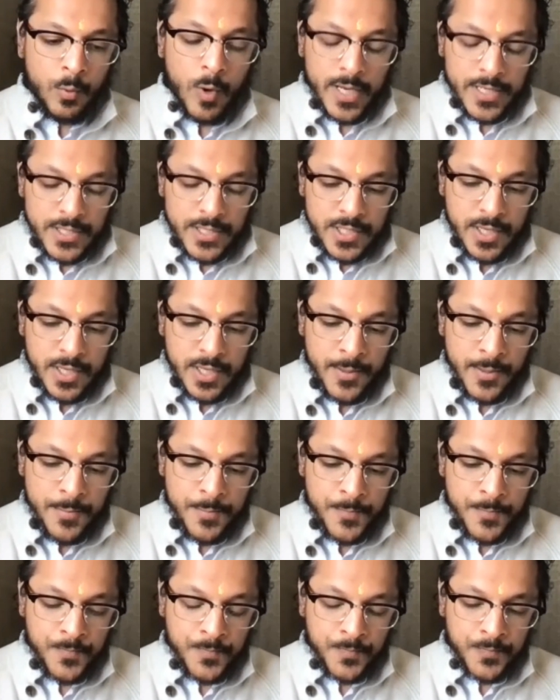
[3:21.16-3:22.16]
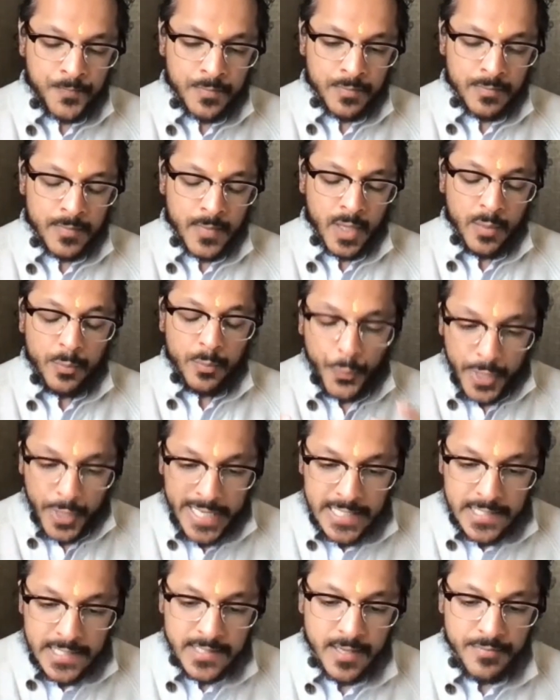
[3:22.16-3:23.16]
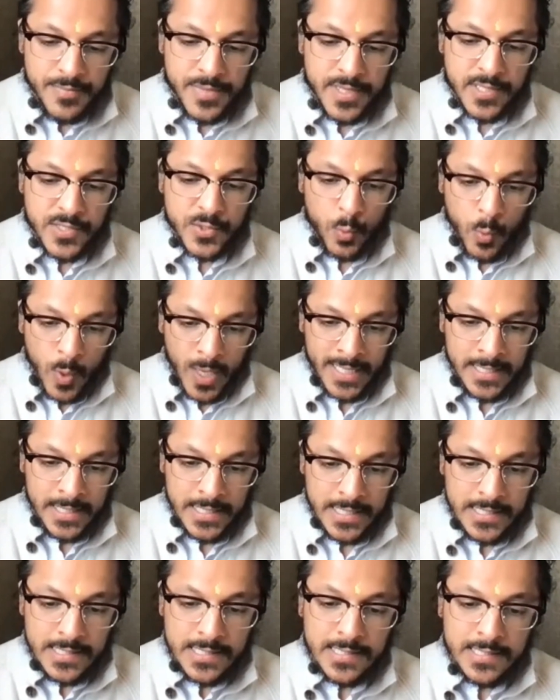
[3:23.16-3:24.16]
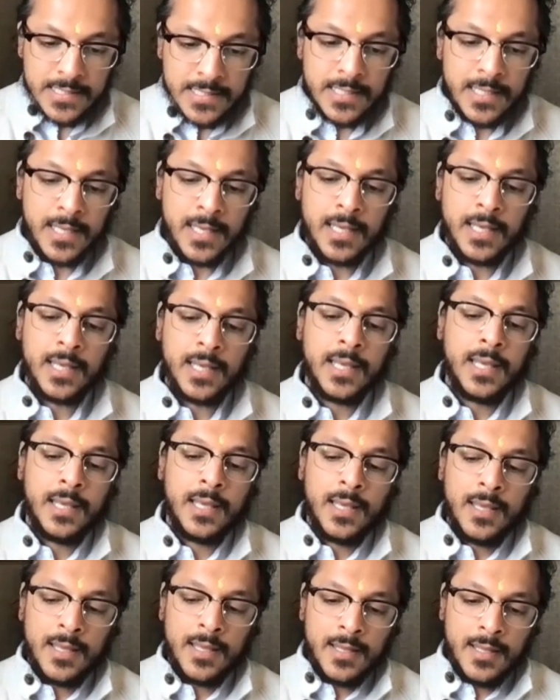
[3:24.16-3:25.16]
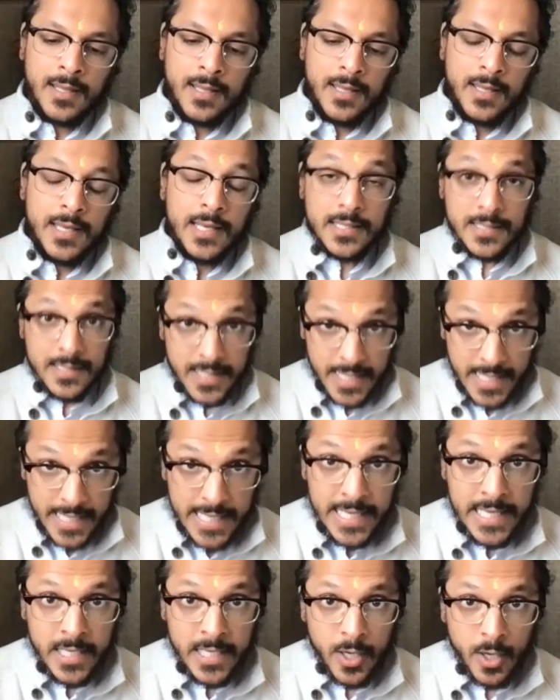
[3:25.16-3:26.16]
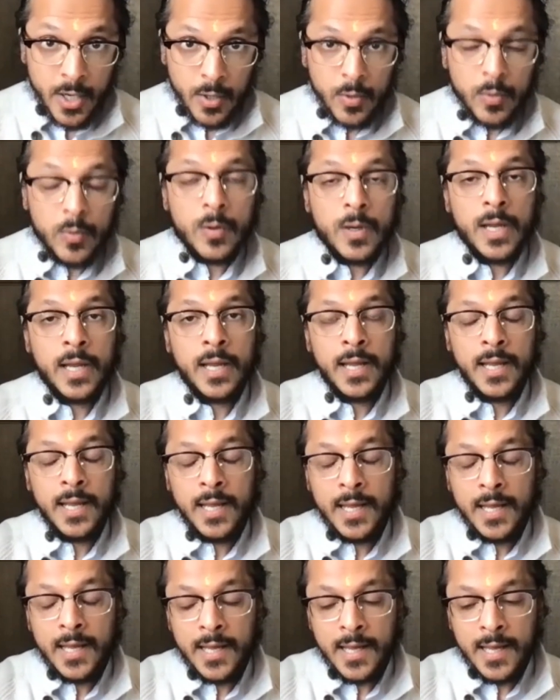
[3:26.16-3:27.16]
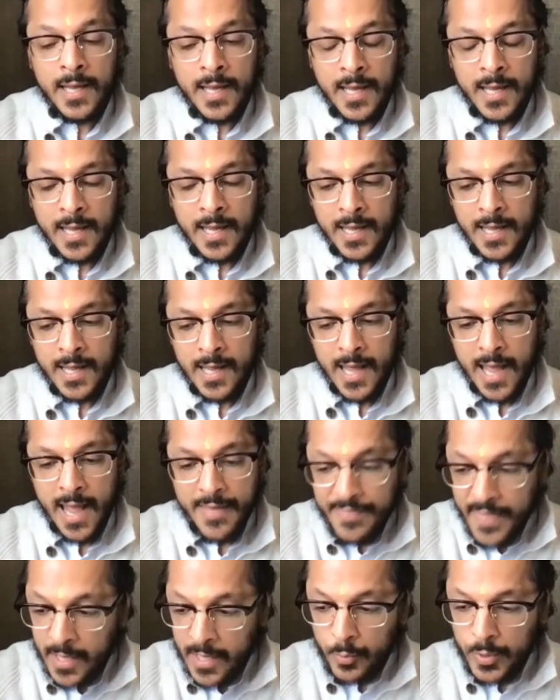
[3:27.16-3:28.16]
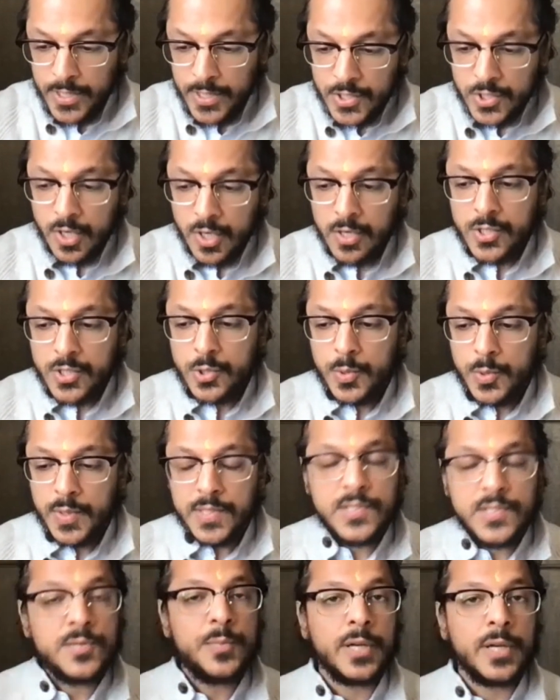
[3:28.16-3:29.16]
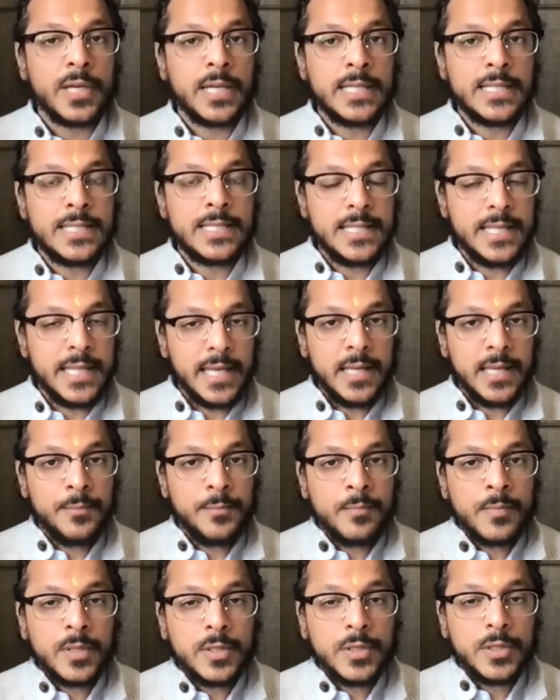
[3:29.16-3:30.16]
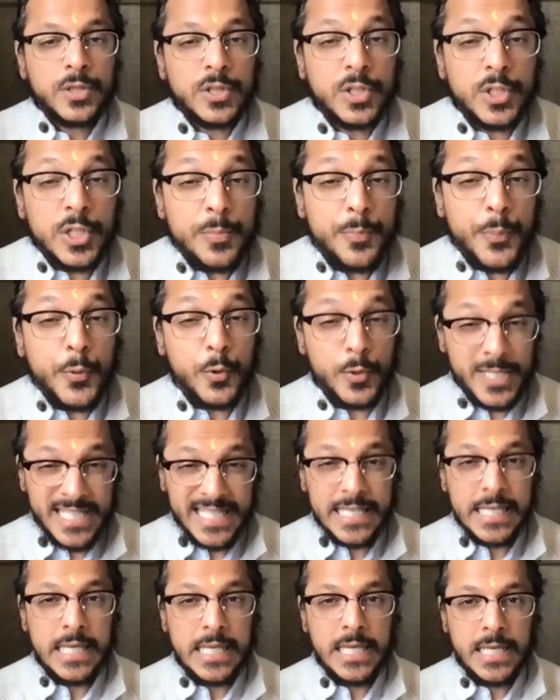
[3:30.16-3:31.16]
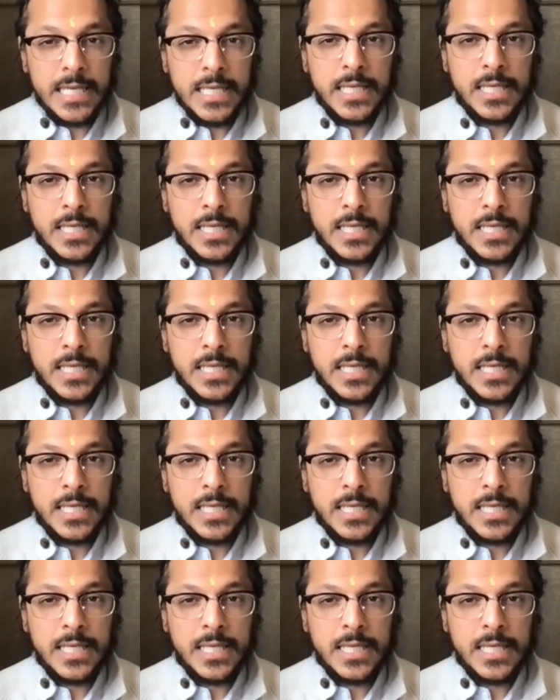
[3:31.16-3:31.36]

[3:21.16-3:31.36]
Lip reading: What breaks up this oneness is the ego. And then we start to experience the Triputi.